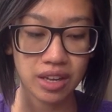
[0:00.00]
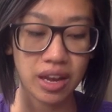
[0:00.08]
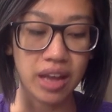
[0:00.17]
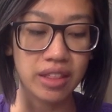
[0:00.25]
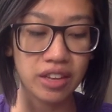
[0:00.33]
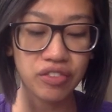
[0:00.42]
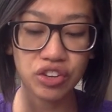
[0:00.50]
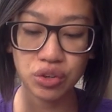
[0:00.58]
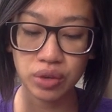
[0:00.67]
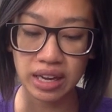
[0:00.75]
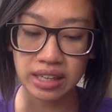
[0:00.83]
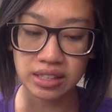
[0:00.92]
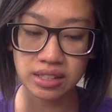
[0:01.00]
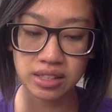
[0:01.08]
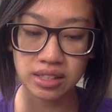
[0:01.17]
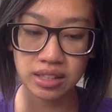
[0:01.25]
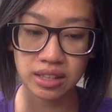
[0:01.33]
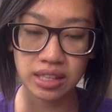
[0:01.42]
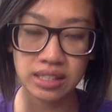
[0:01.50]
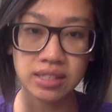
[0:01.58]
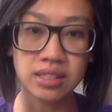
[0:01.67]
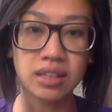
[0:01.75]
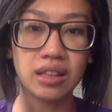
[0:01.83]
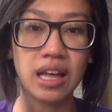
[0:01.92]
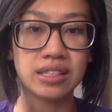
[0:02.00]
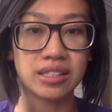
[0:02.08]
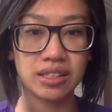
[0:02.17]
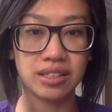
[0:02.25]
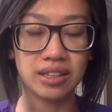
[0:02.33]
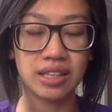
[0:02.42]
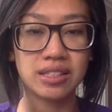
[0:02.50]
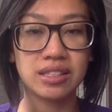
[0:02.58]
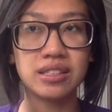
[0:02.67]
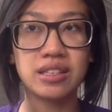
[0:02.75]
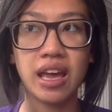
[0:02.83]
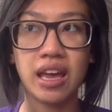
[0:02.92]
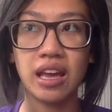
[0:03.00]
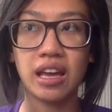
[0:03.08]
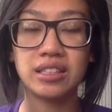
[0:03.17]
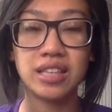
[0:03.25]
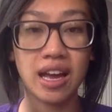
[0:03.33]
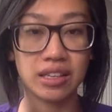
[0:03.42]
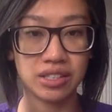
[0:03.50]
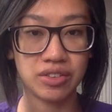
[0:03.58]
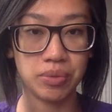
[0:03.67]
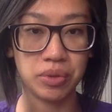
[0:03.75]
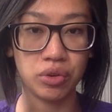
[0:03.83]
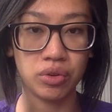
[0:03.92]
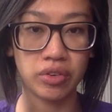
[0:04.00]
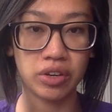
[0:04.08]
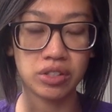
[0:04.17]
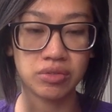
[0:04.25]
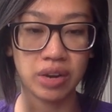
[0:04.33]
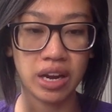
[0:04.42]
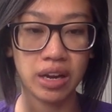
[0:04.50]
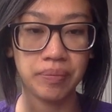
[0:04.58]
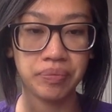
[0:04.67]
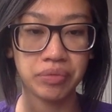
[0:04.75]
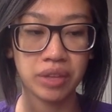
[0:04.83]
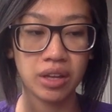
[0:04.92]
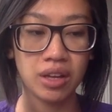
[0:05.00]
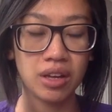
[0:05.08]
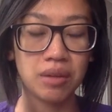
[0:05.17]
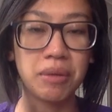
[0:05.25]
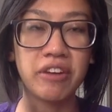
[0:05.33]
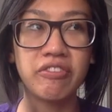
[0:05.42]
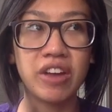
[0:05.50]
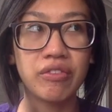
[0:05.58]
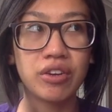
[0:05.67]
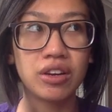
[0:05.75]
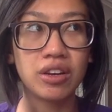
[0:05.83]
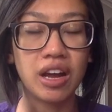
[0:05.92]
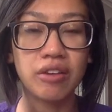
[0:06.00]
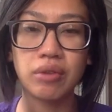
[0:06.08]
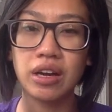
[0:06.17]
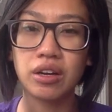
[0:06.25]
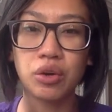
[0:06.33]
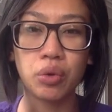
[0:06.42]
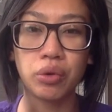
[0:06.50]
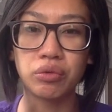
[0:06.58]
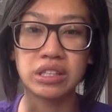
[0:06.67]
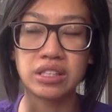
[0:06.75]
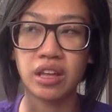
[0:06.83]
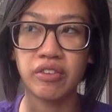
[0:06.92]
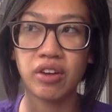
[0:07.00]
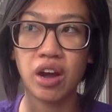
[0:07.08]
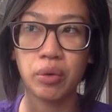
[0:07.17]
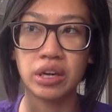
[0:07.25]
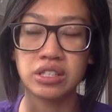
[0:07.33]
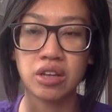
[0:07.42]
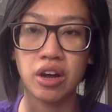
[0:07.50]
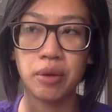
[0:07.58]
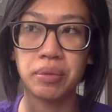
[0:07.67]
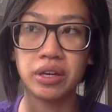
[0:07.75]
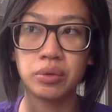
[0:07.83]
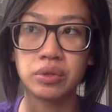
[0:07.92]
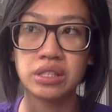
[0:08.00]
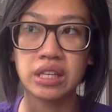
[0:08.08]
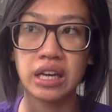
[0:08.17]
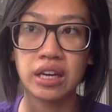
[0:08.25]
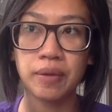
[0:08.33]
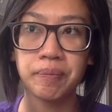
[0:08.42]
I think for you guys, this is a lesson. This is a test from the universe, right? My favorite, I read a quote recently, I forgot where I saw it, but it was like,